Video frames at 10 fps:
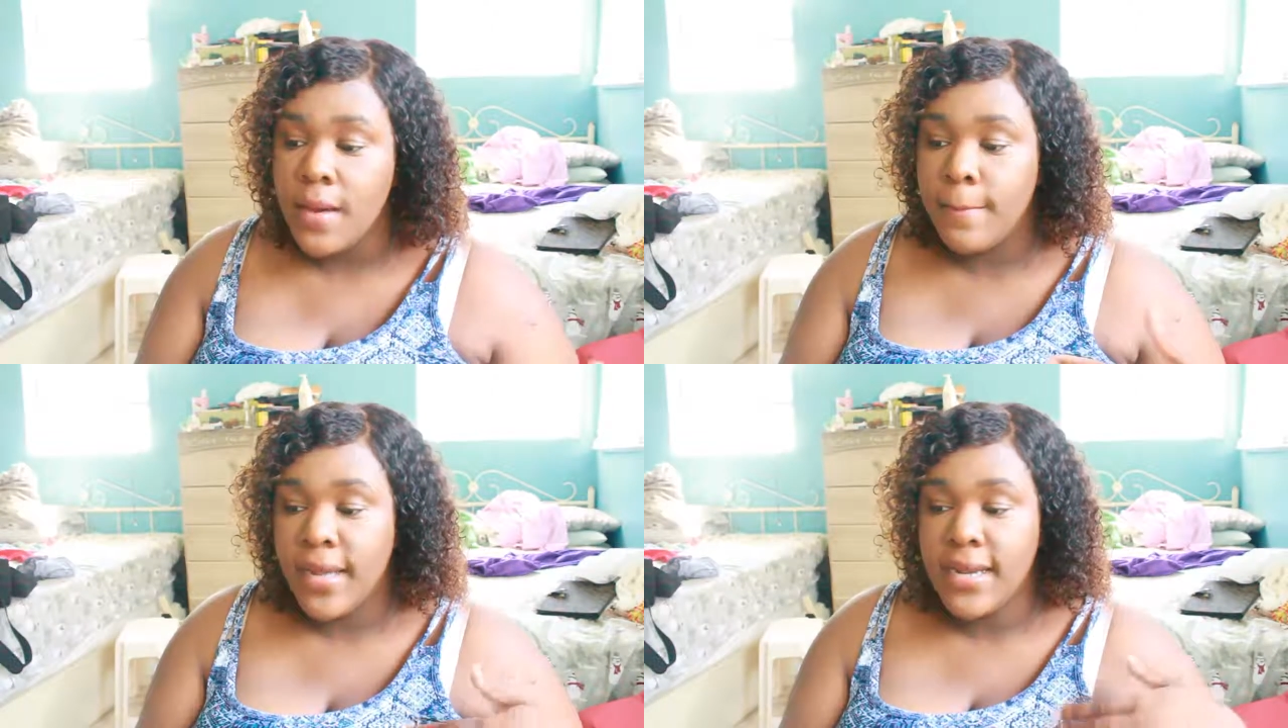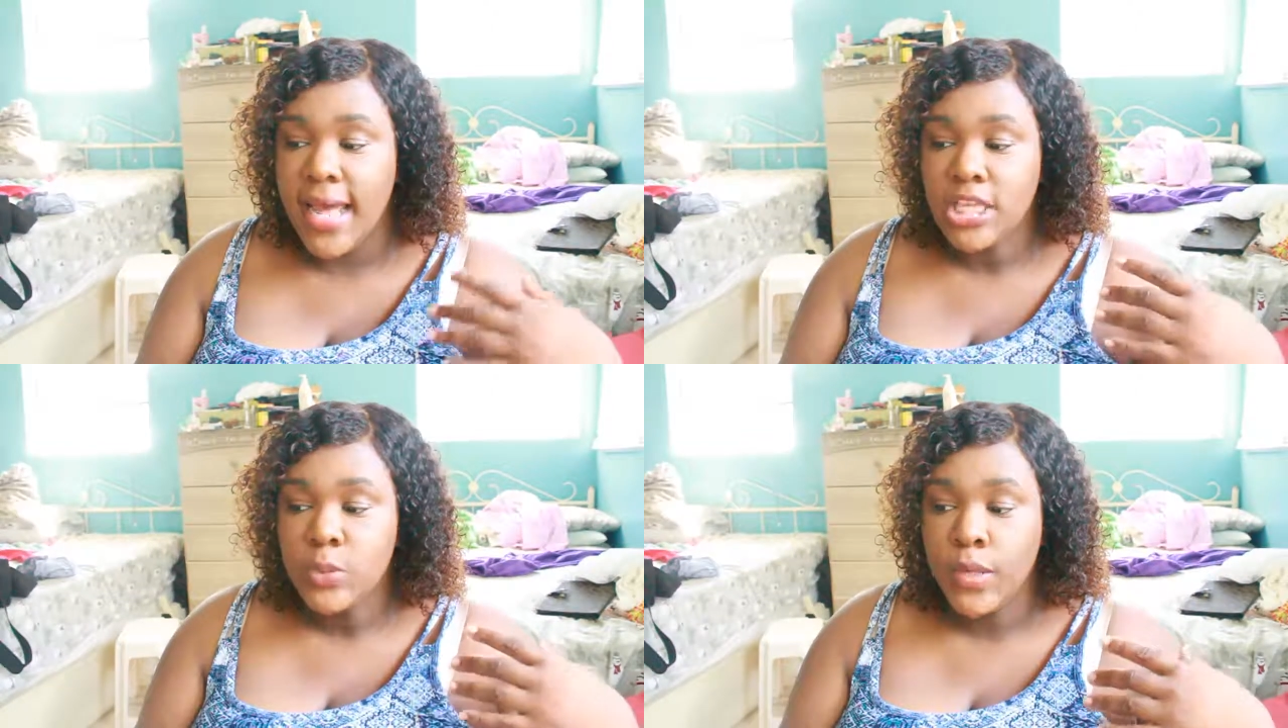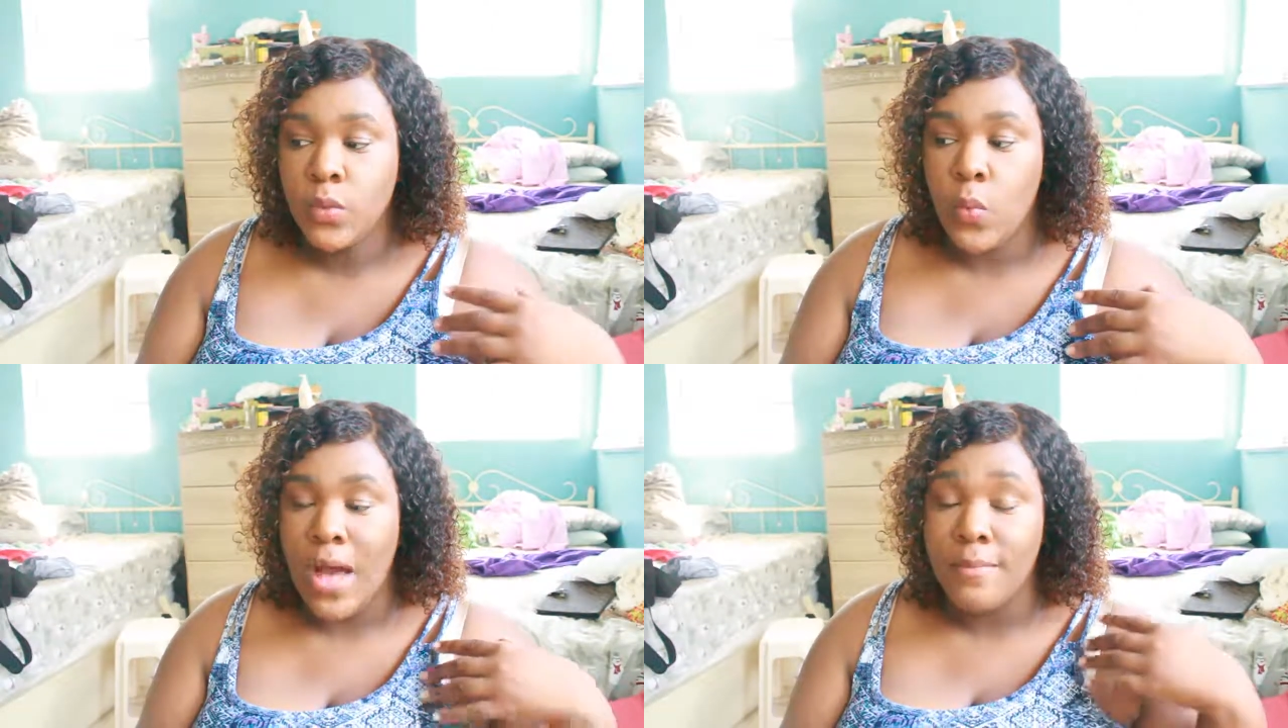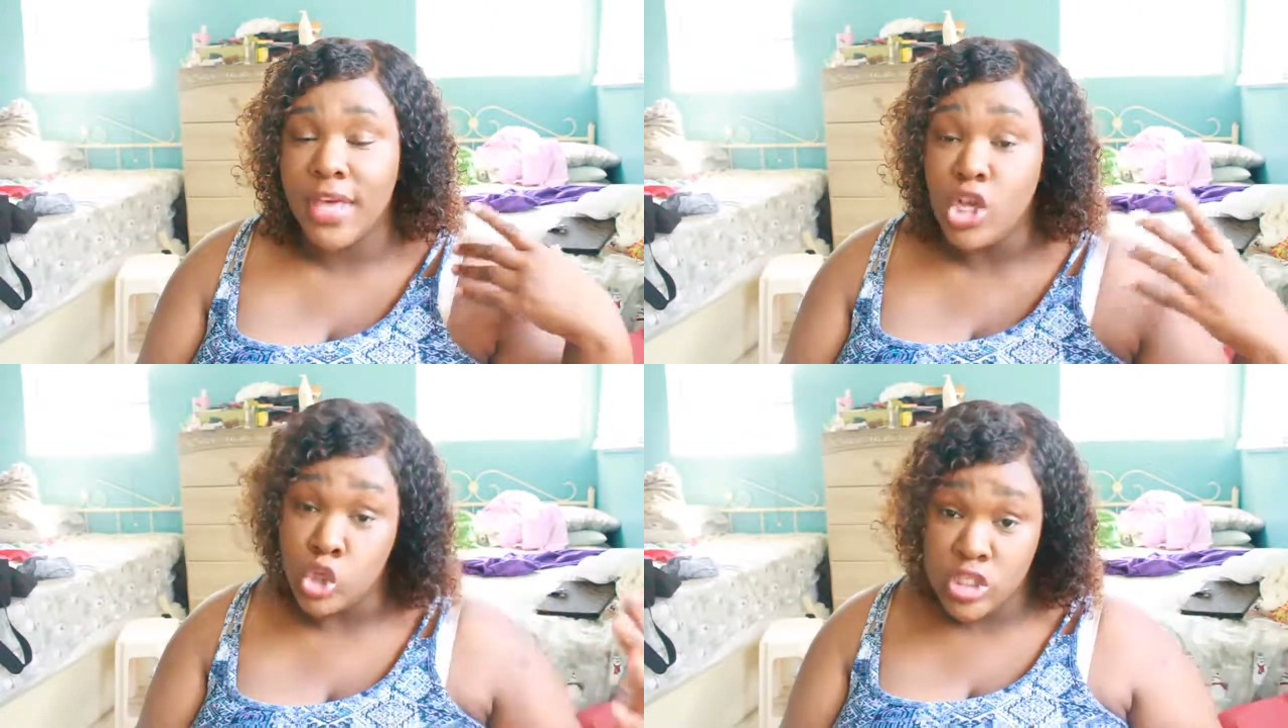My next wig I'm
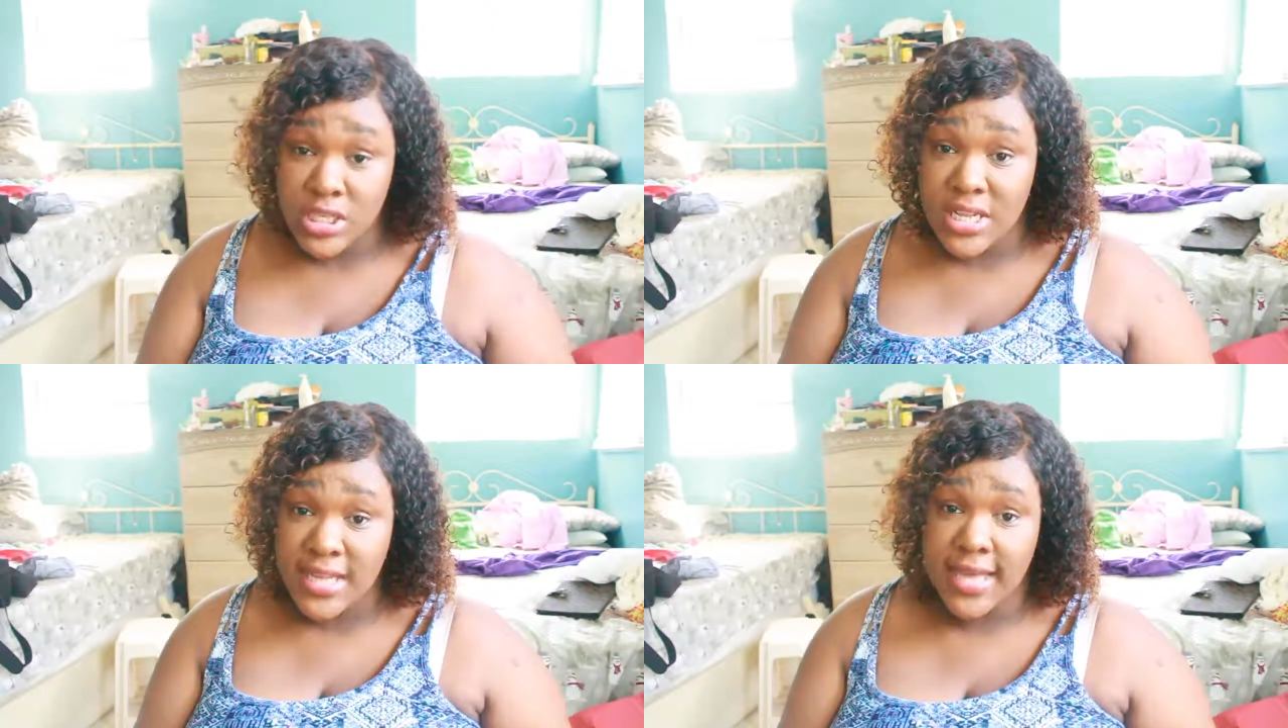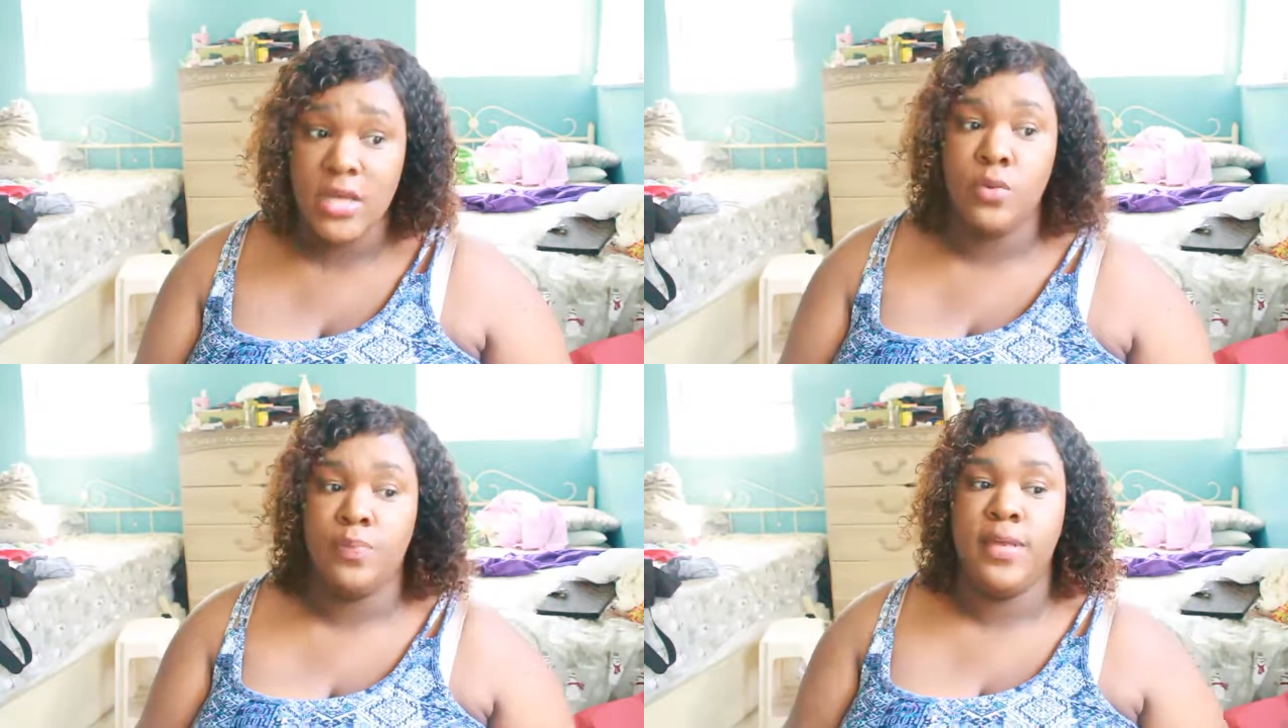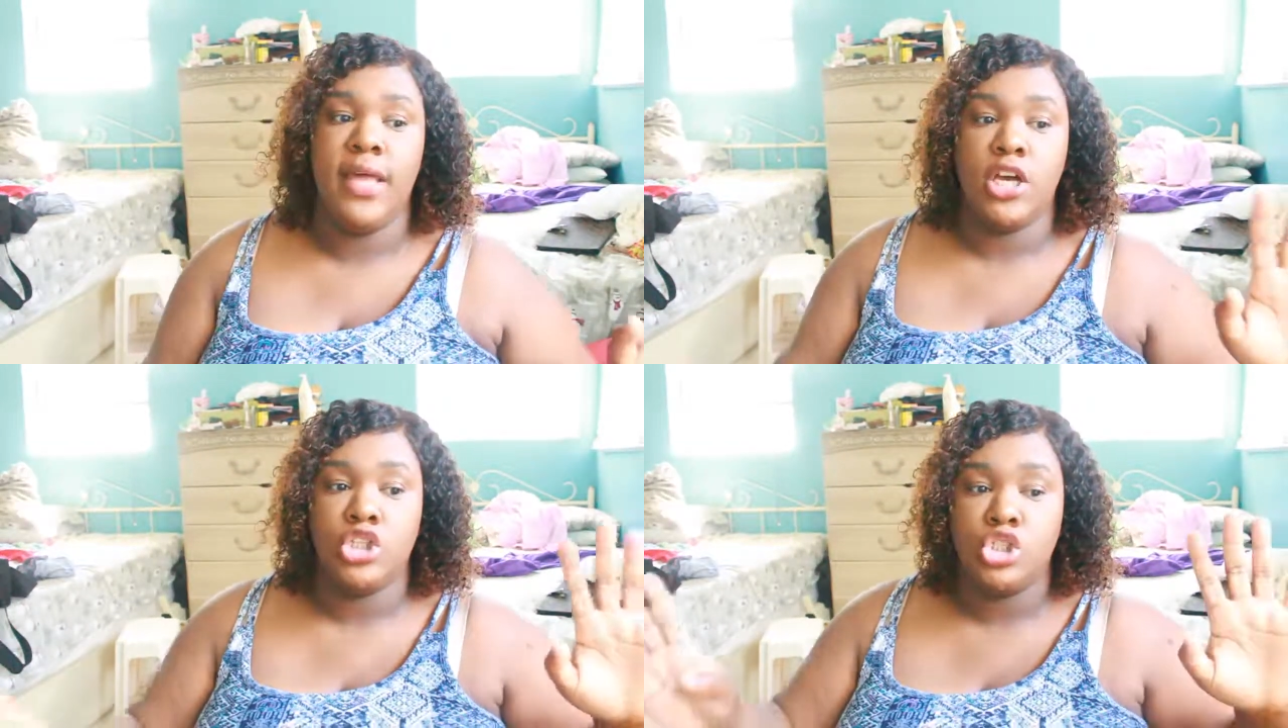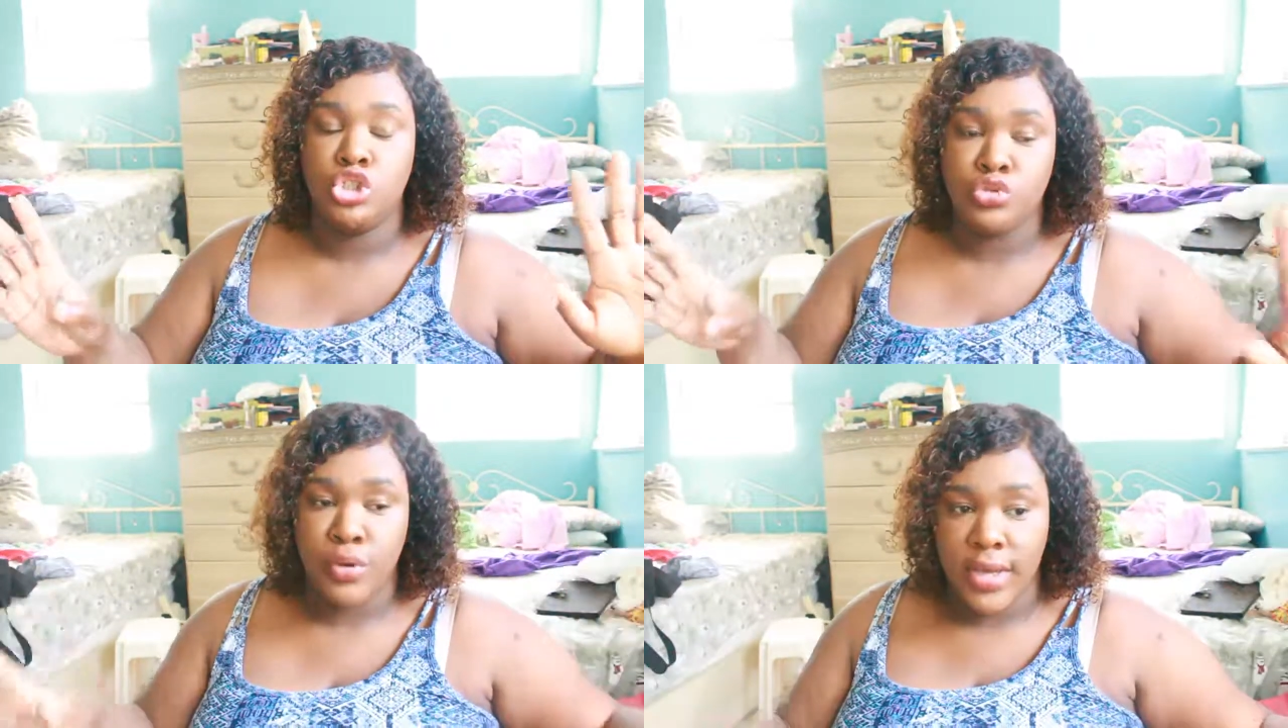interested in getting would be like a
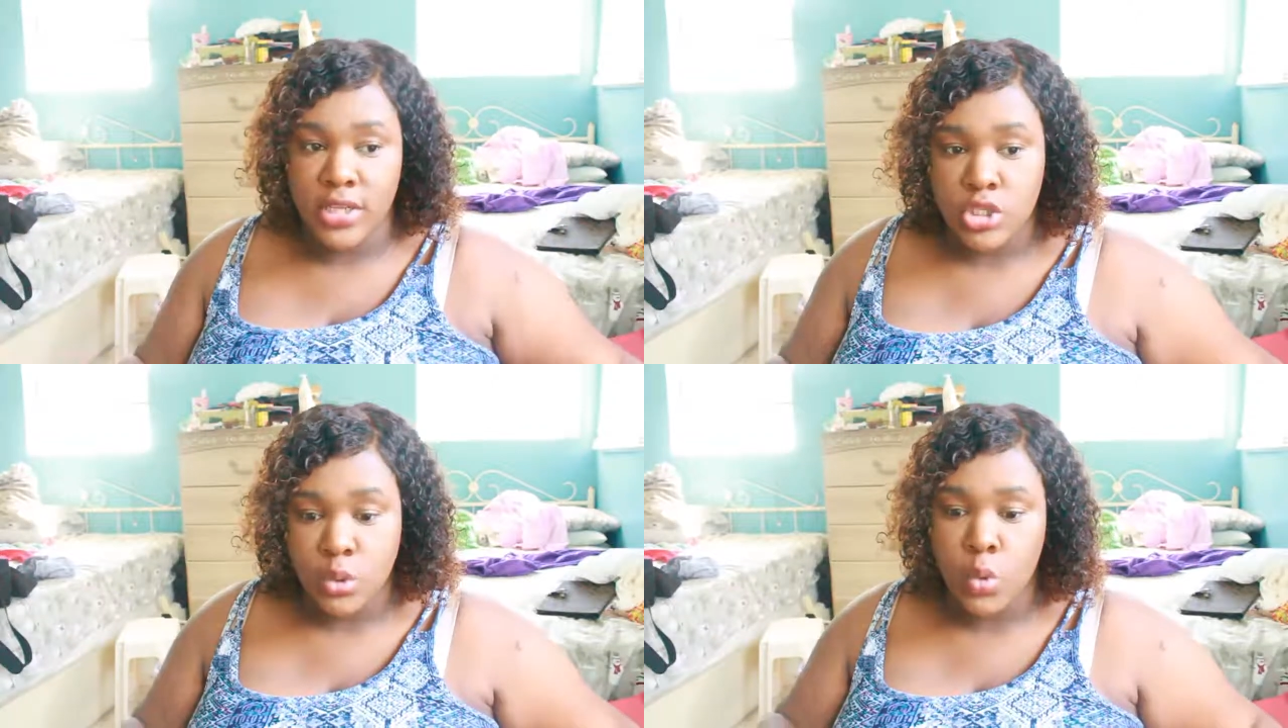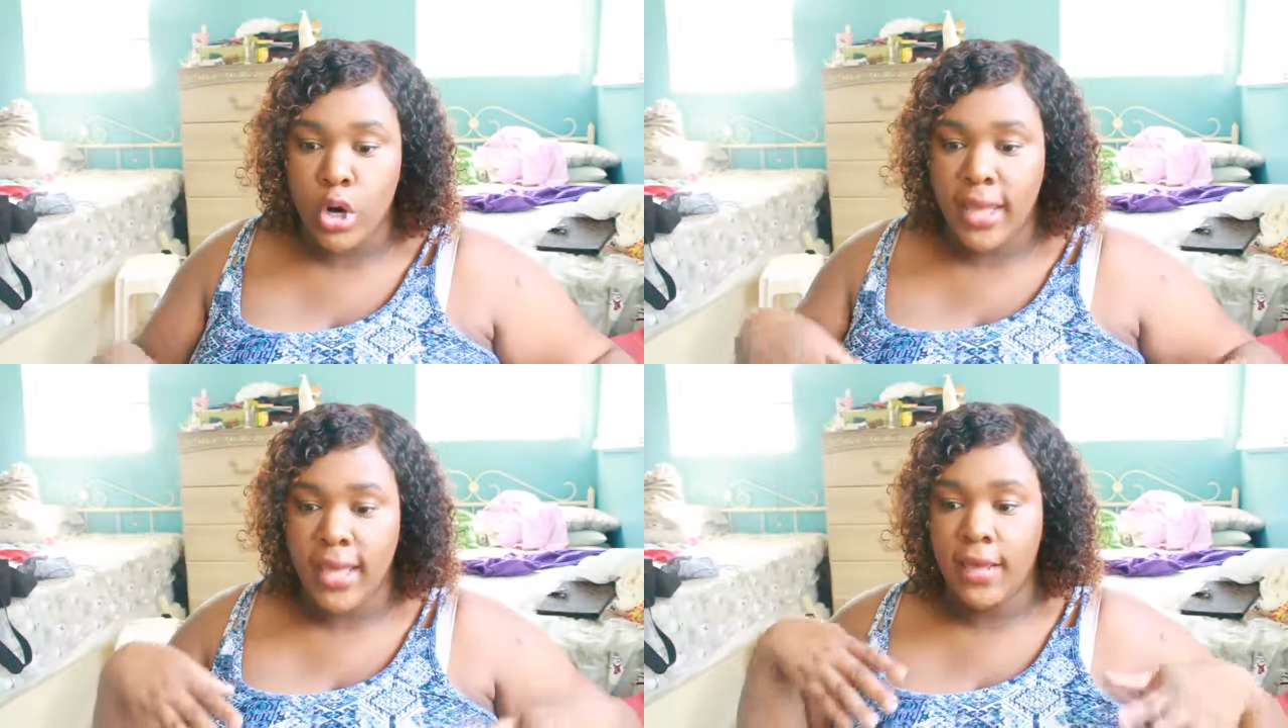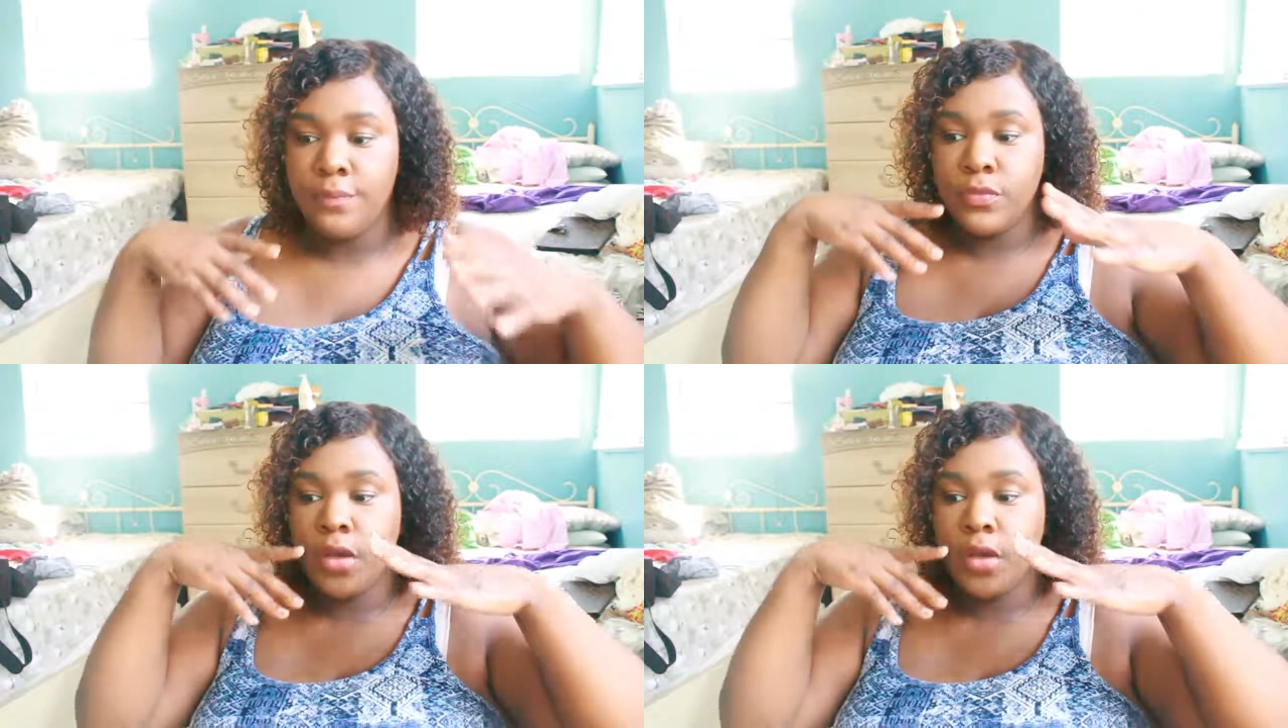straight or a